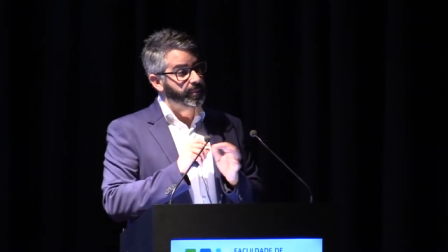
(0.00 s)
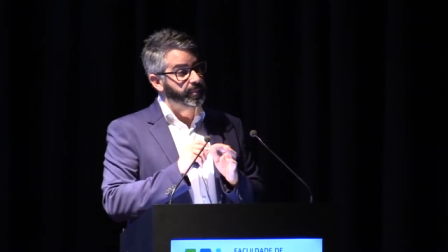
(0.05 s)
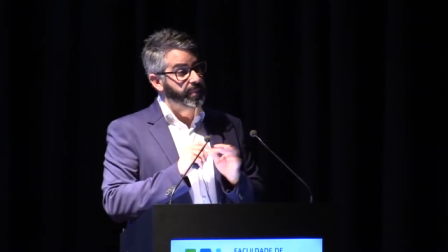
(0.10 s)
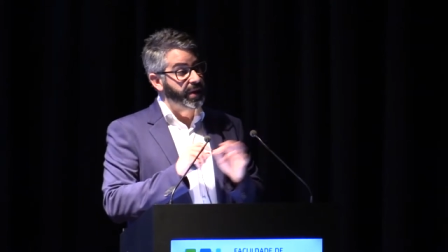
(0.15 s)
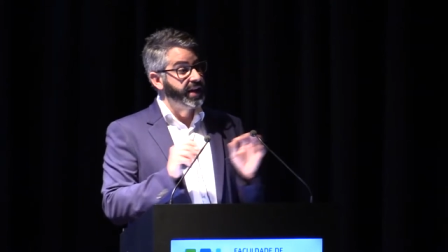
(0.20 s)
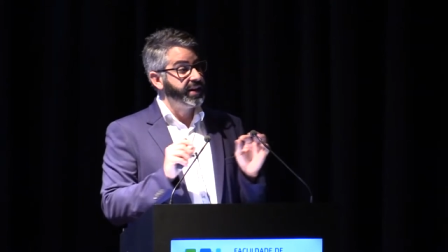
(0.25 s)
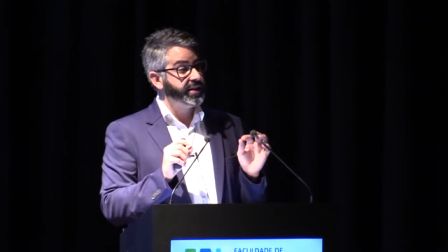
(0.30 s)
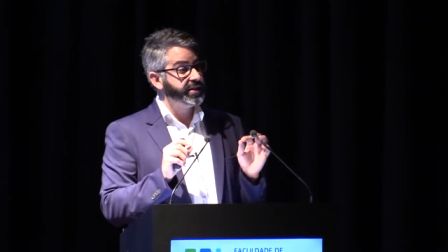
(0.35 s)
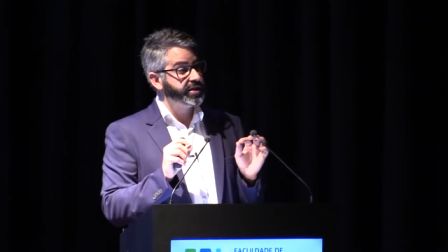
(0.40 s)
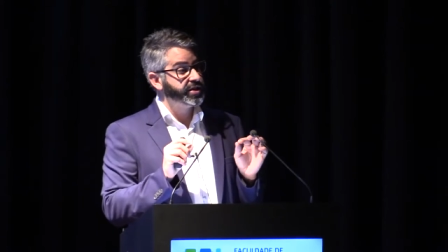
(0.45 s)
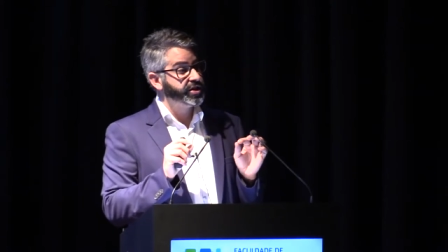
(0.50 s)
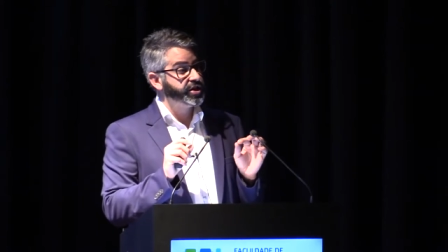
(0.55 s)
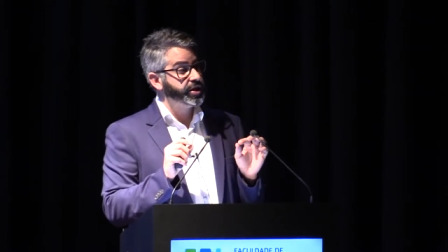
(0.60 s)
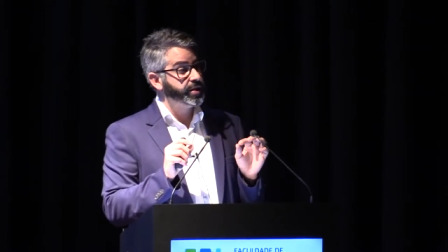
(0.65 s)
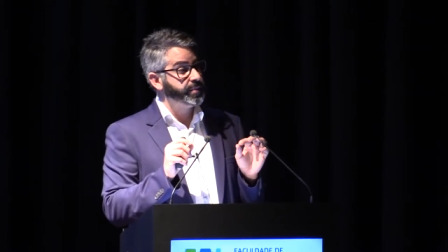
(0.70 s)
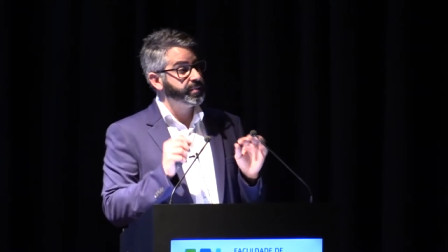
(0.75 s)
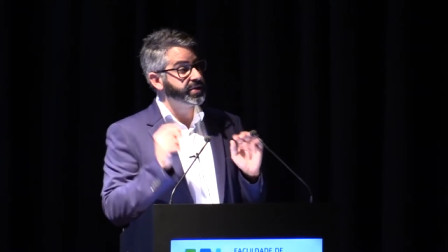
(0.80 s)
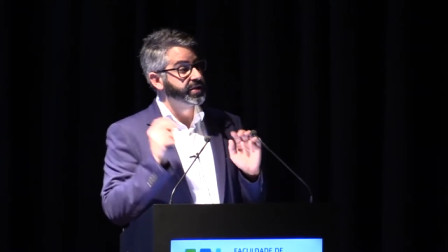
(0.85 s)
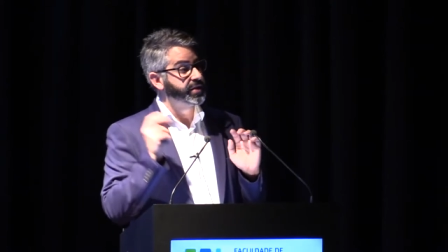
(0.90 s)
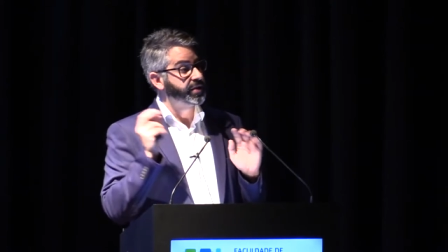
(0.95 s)
paint
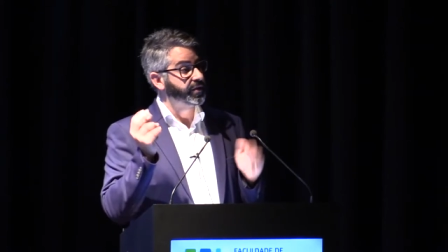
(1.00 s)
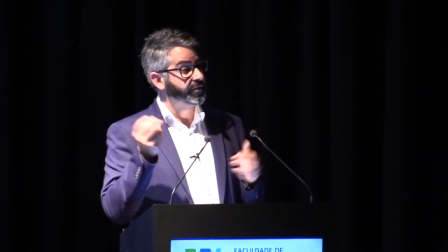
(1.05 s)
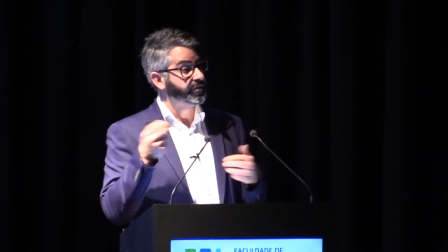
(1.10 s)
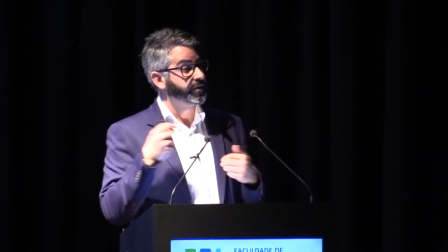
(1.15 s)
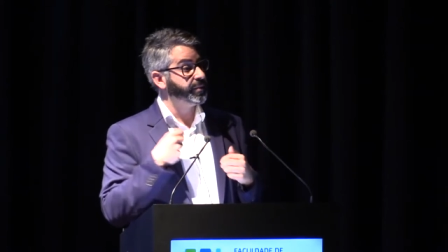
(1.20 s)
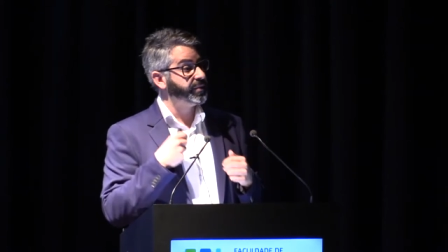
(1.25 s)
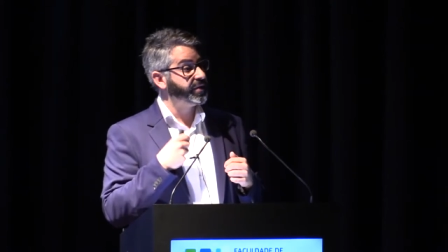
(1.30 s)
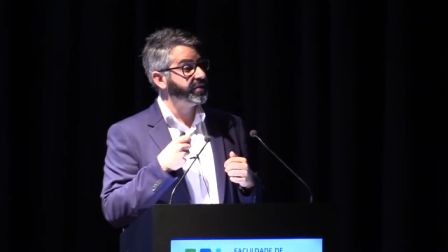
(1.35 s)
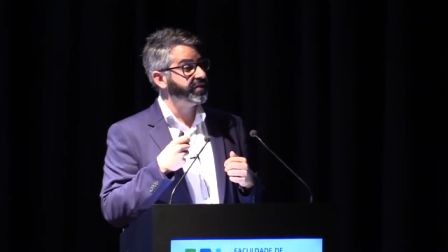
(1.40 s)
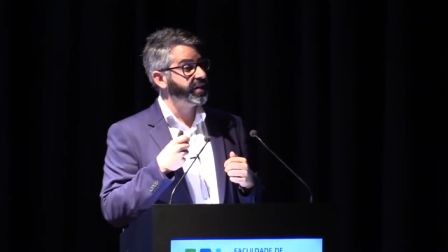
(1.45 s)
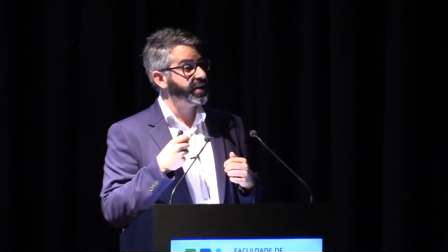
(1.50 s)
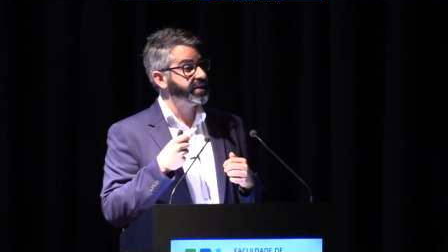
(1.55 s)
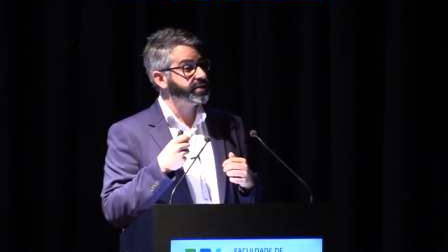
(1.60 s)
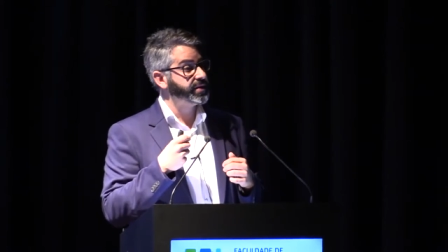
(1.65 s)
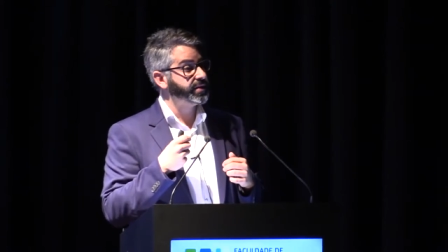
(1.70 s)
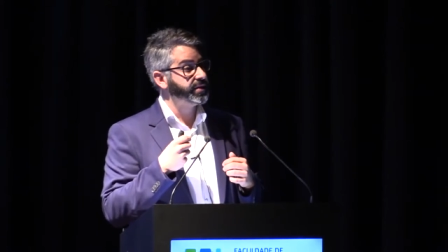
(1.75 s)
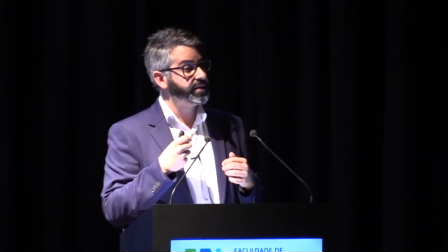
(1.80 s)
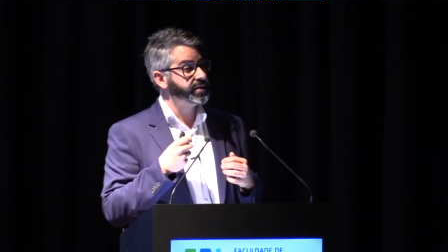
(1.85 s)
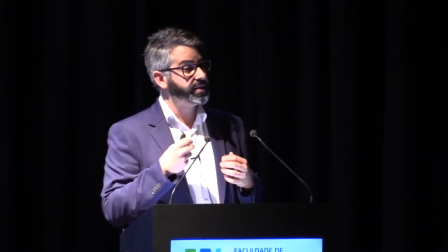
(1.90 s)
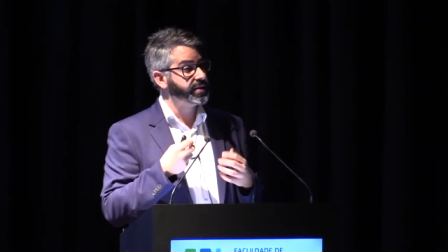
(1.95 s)
chips from the
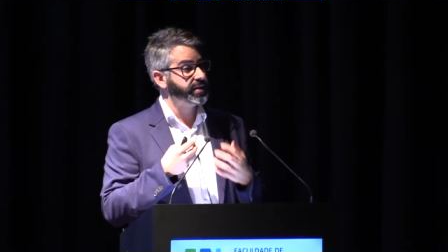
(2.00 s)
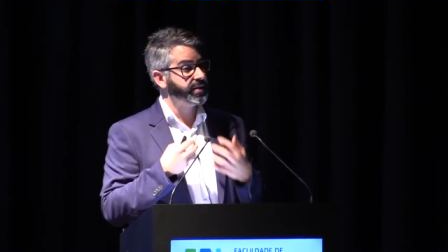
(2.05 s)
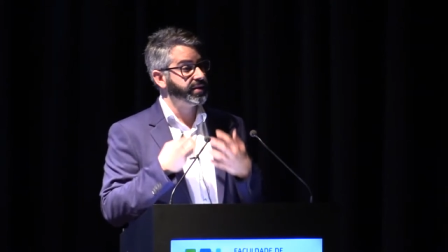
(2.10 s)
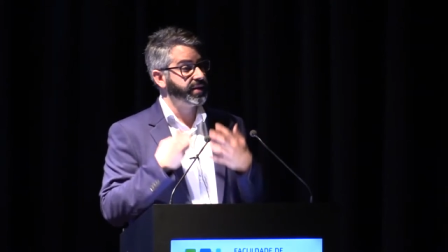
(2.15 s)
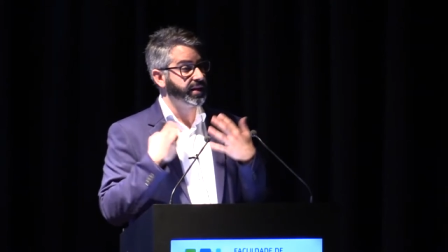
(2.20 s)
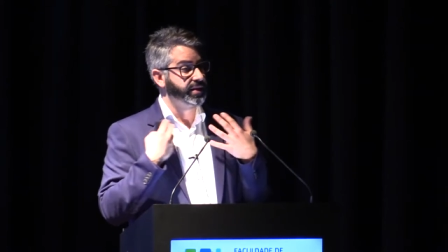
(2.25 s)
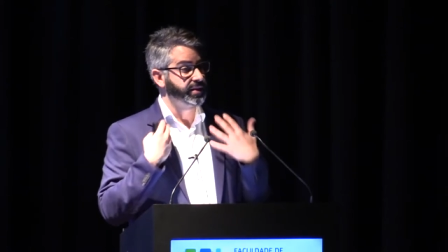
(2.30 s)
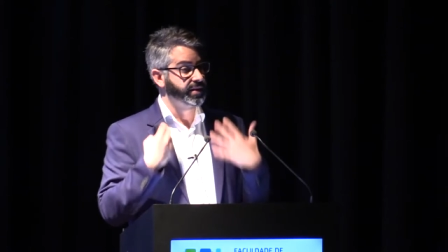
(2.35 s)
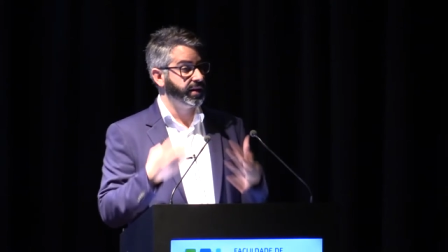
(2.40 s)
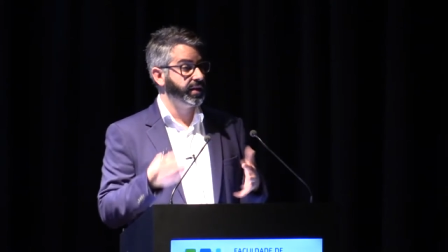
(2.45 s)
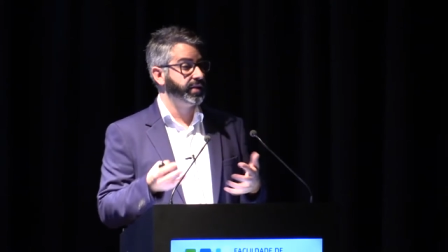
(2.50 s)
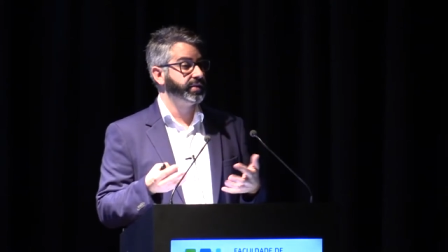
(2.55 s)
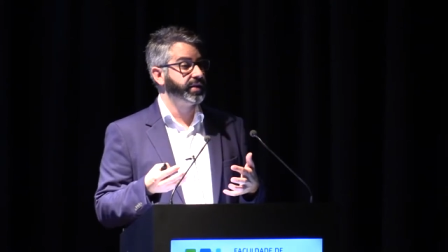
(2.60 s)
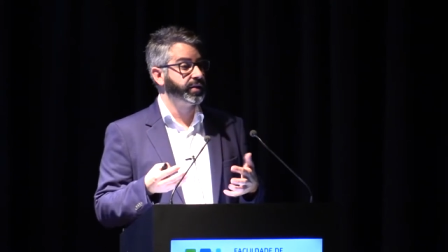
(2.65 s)
vessels that